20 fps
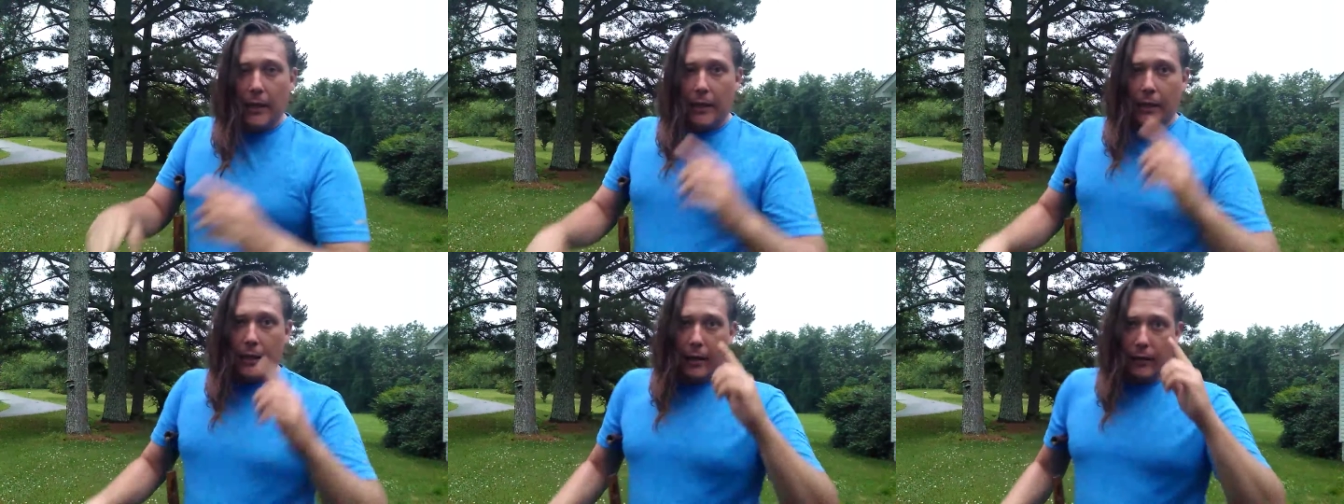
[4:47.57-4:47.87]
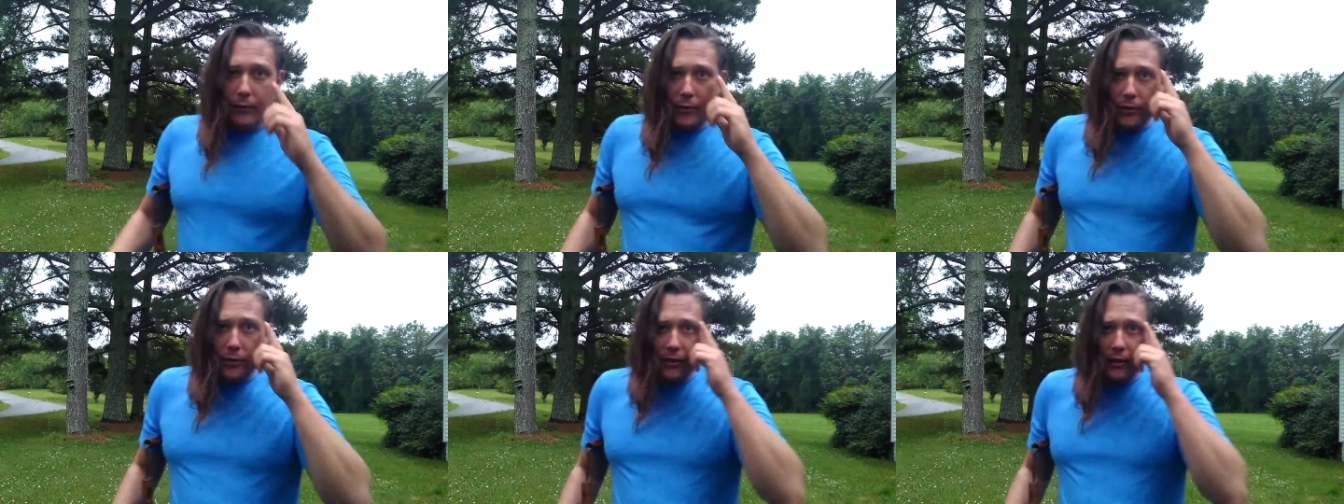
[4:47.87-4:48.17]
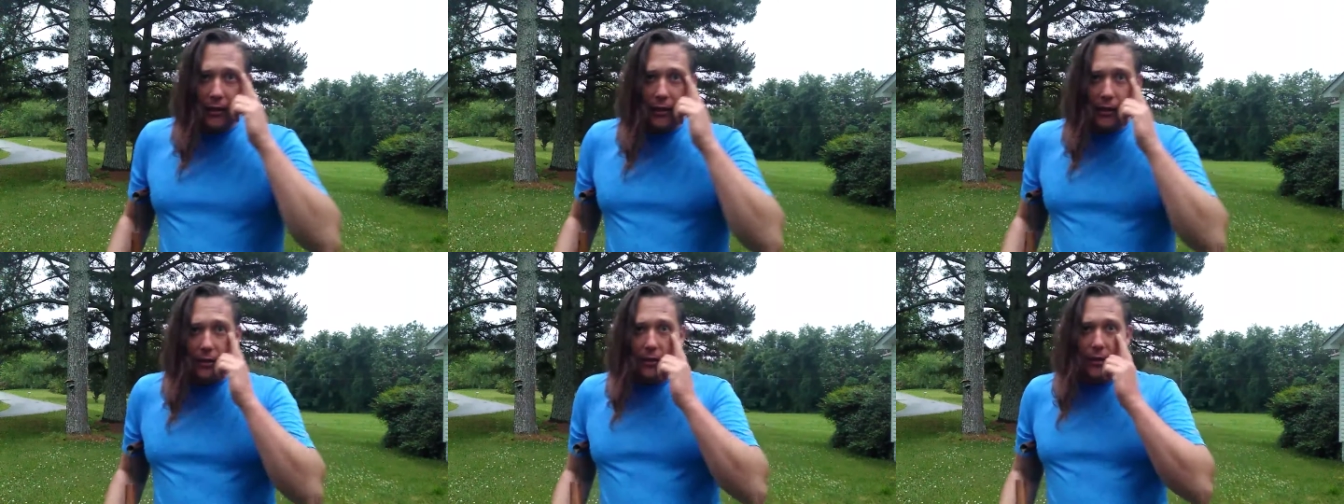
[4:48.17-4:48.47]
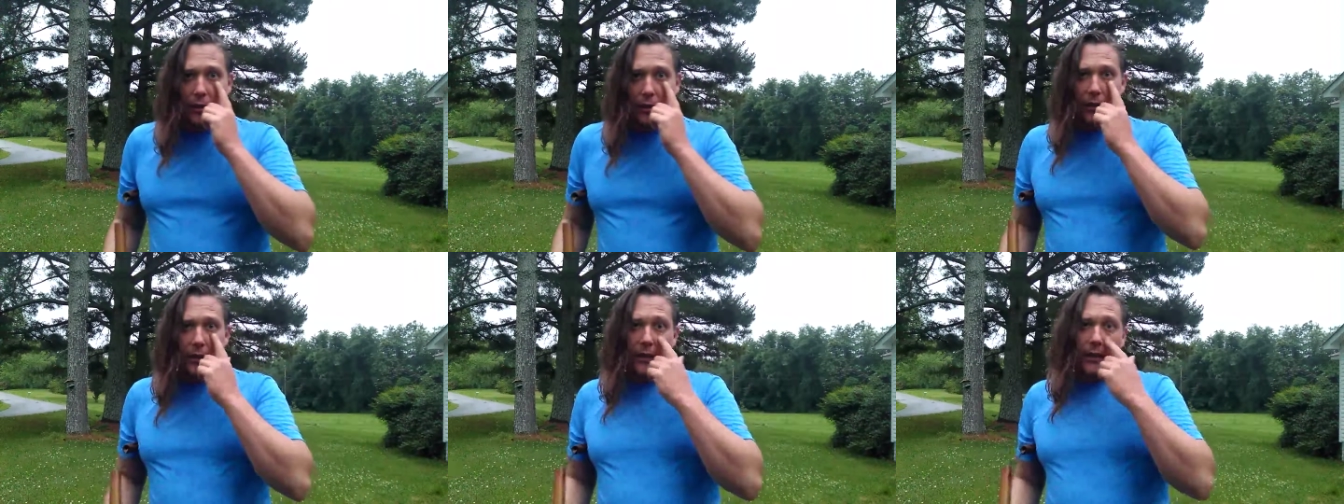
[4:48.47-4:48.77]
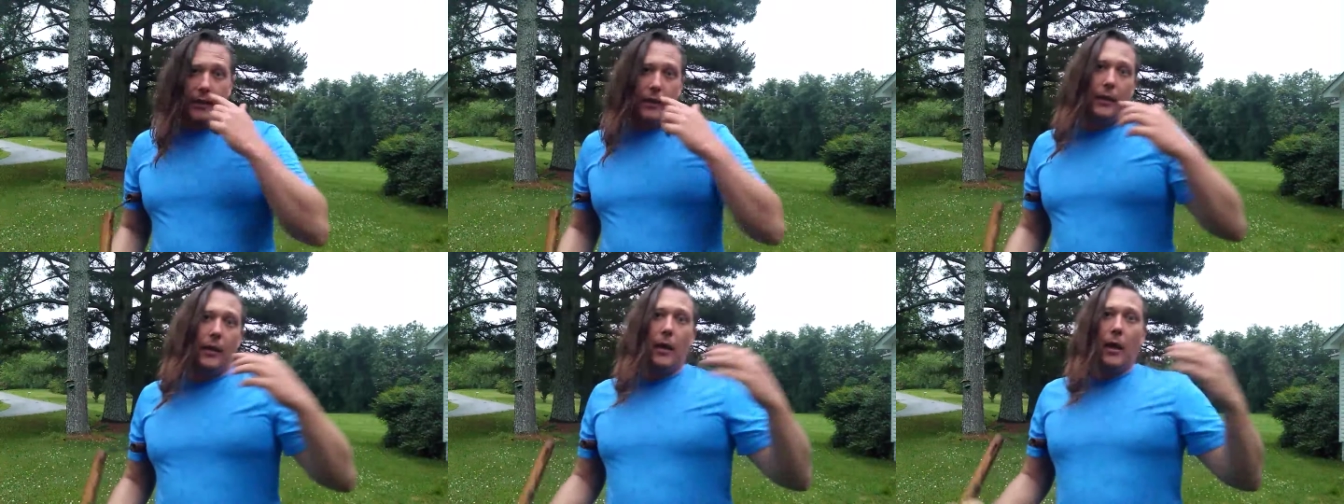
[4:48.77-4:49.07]
Now, if you're sitting here
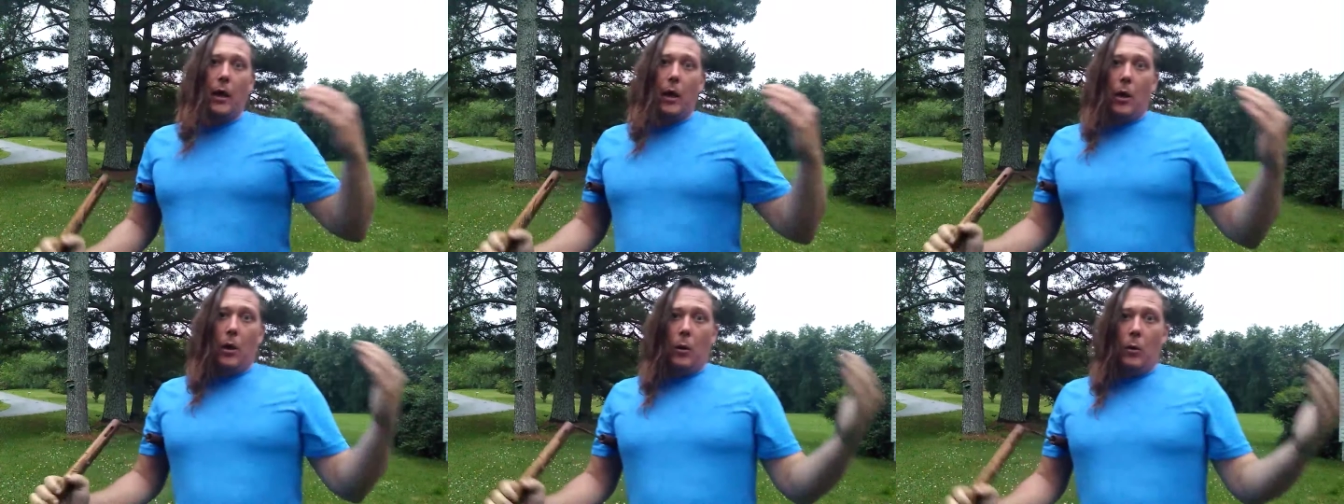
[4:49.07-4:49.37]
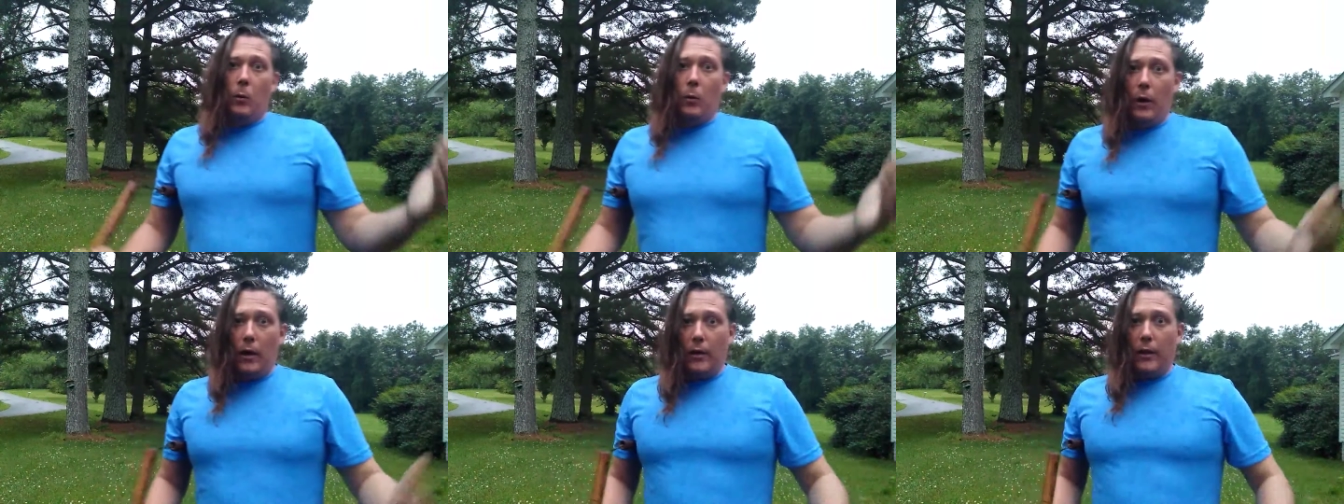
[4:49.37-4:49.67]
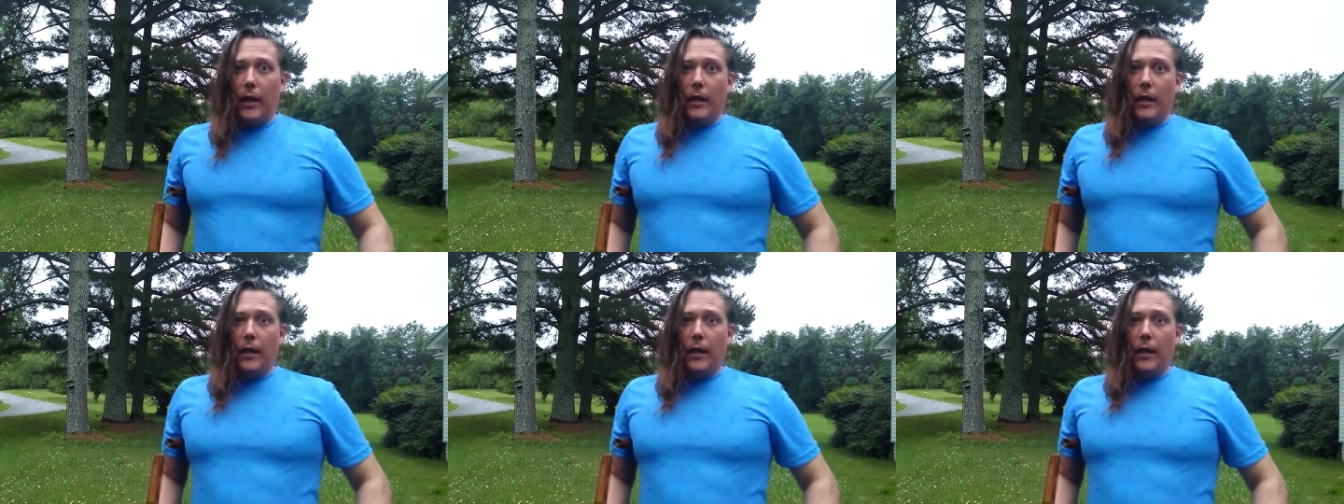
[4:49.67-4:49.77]
thinking, well,